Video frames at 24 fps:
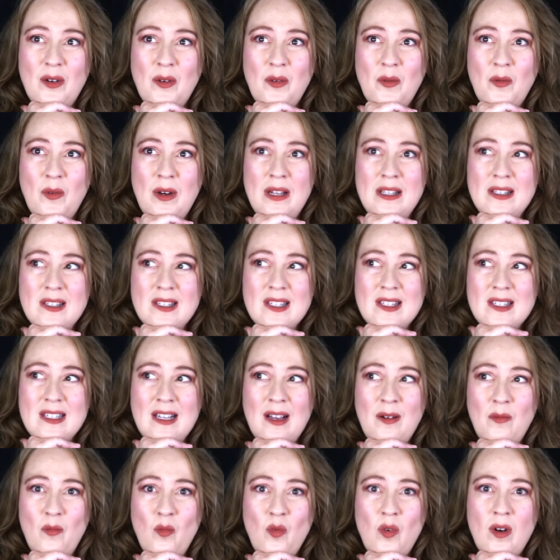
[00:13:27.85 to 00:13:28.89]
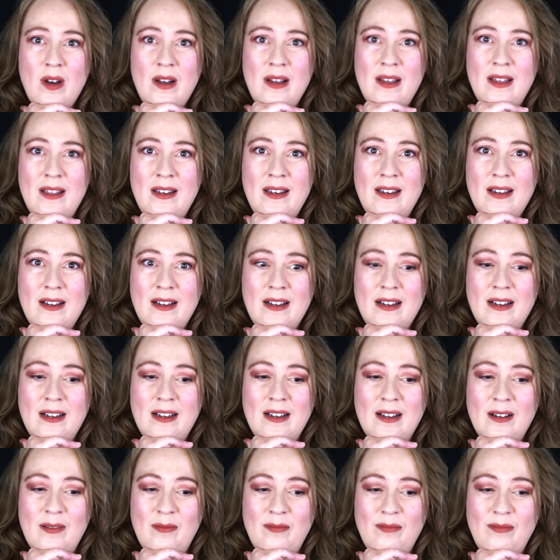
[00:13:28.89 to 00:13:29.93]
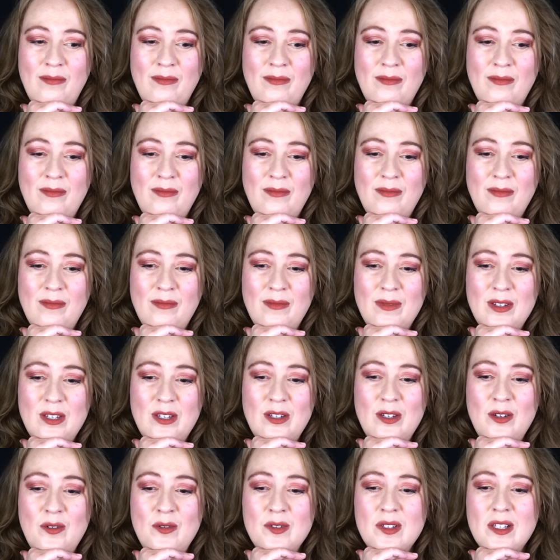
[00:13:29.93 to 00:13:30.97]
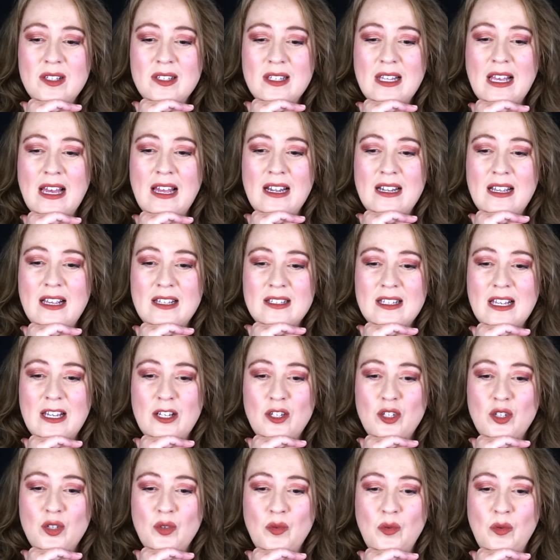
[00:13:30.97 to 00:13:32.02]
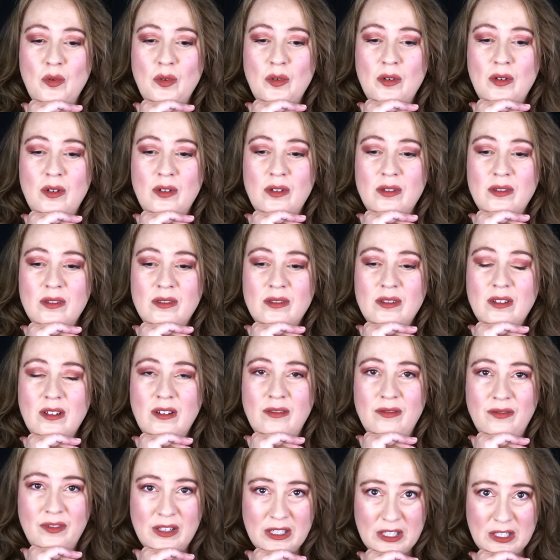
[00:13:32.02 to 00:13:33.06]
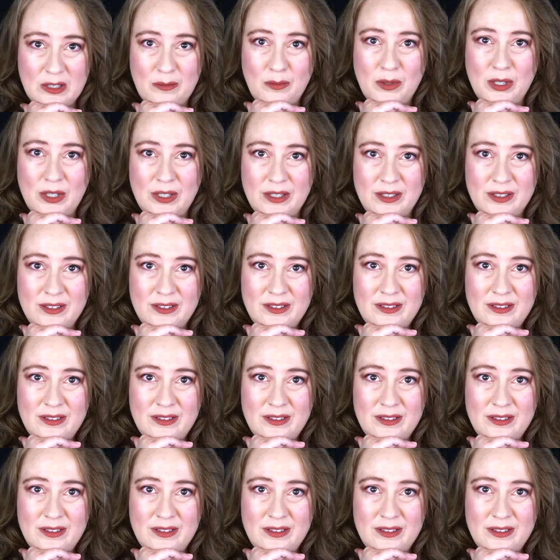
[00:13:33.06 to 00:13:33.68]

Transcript: when someone um, uses that as a tool of victimhood?